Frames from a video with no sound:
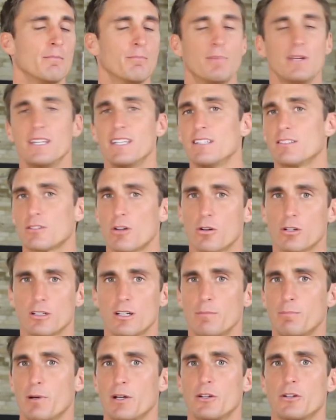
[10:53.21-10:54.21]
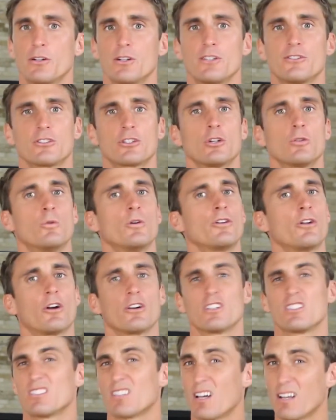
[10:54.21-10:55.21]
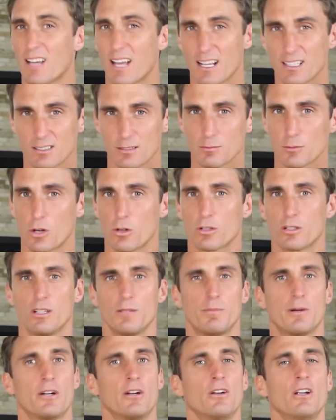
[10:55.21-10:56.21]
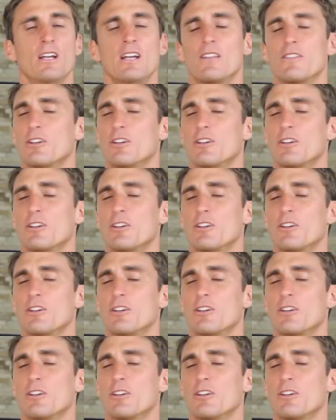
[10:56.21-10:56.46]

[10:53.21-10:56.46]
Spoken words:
Binny's coconut butter is a good one. Artisana has some coconut butter.